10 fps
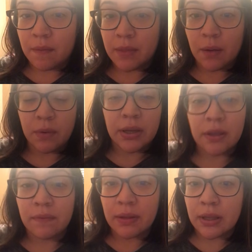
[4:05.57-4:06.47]
that were
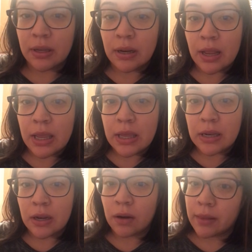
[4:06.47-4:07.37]
given
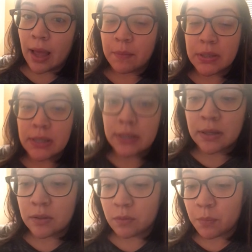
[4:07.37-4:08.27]
in our lab
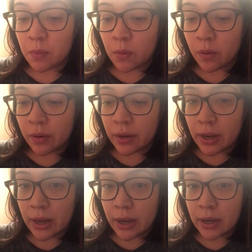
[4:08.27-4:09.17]
assistant's report,
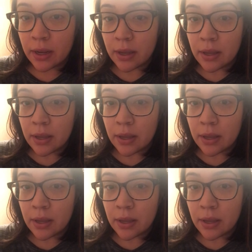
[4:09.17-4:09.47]
and